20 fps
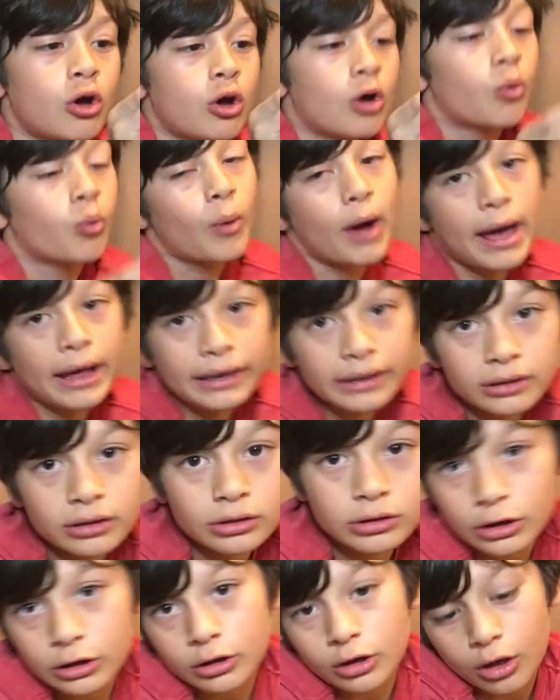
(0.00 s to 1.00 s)
when
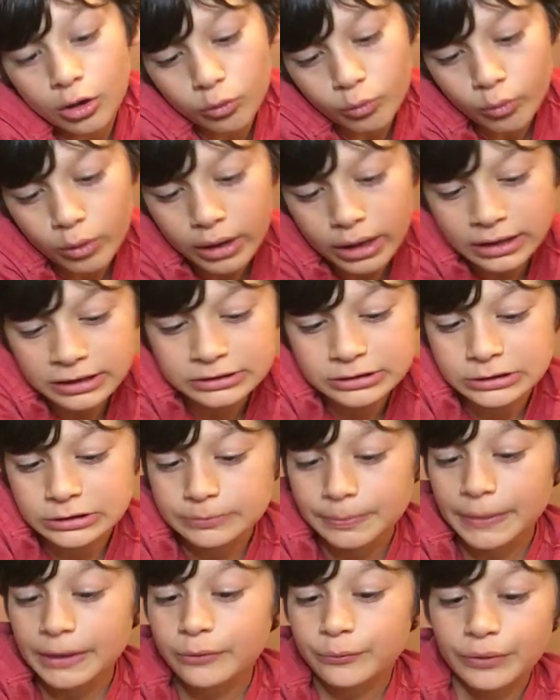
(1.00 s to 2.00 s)
the
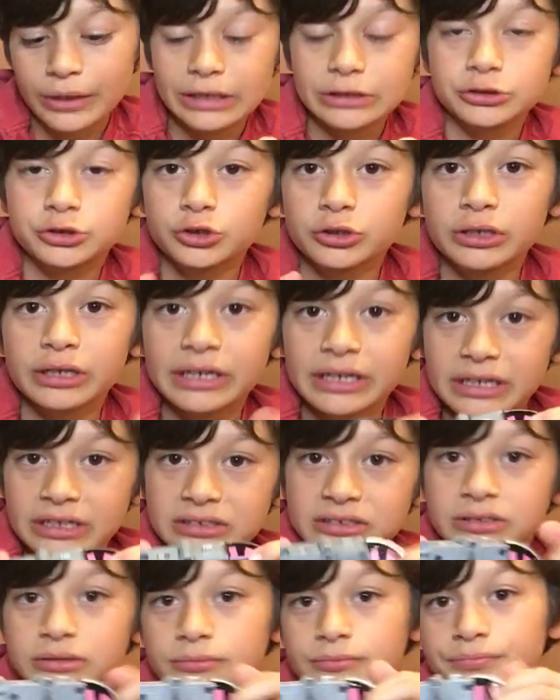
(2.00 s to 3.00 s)
Pink Ranger
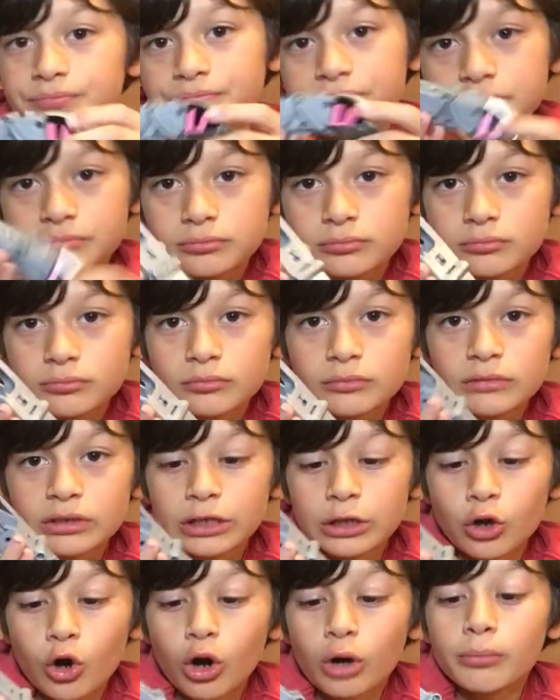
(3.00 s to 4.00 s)
is
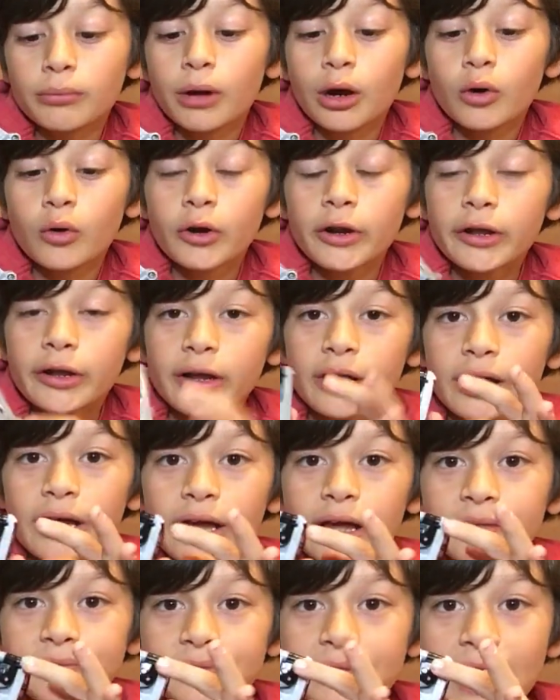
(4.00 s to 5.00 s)
in our mode,
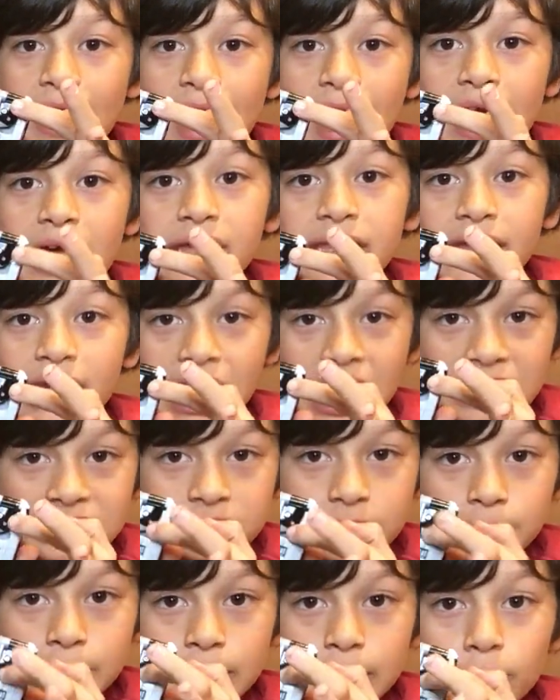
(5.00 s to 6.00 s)
the head has
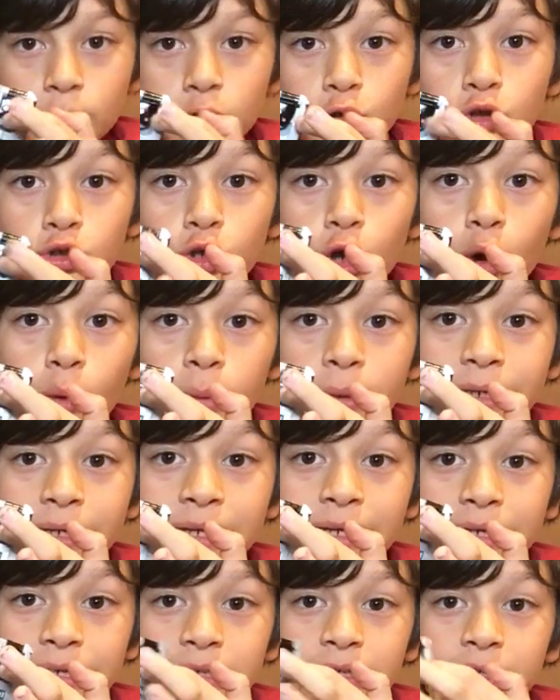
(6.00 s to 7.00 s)
to be able to go
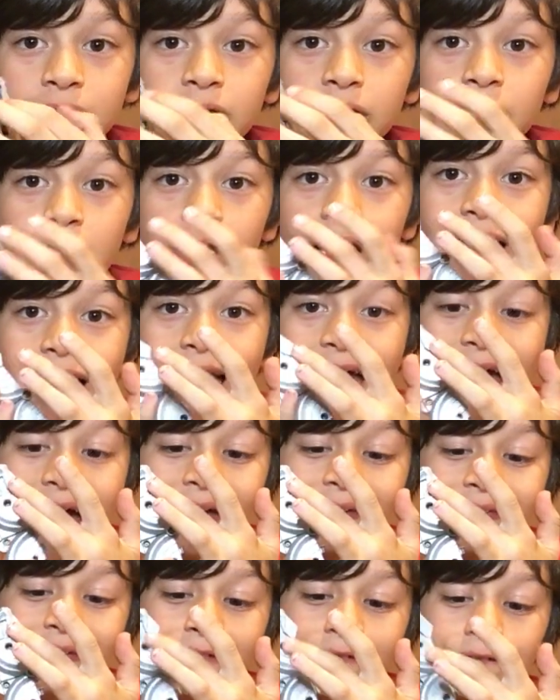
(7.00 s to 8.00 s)
in,
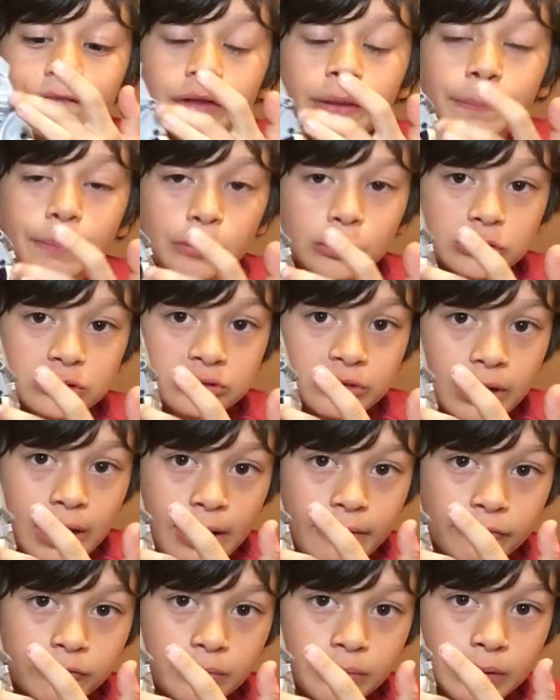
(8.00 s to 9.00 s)
and the flippers
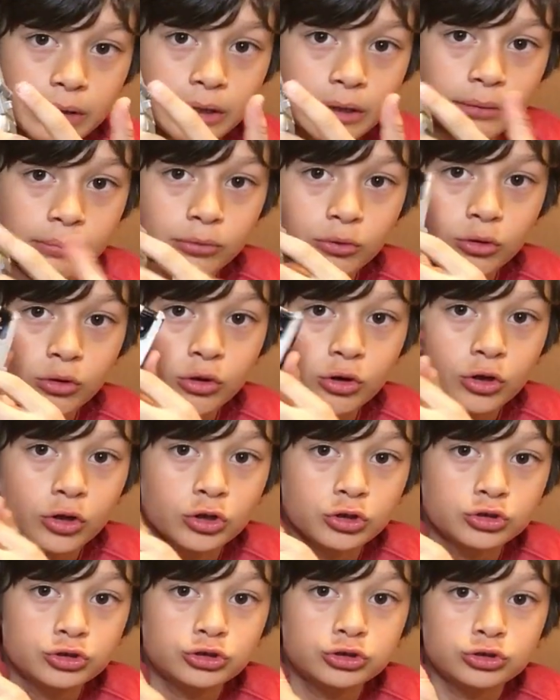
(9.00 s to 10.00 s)
have to be able
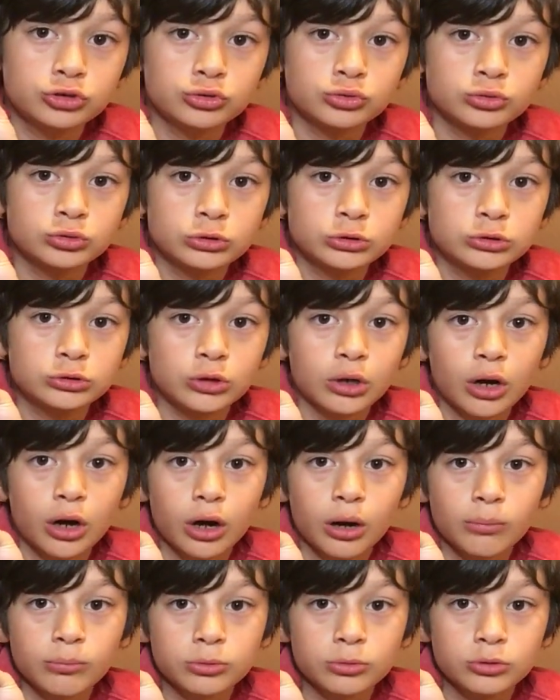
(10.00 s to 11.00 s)
to
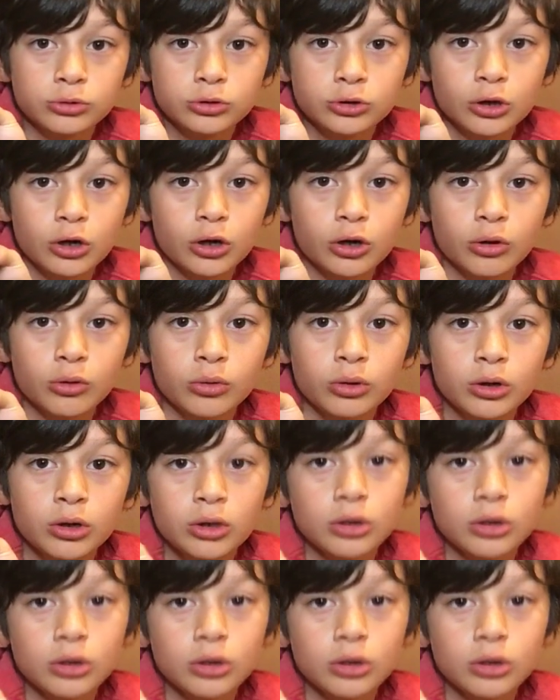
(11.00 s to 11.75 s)
go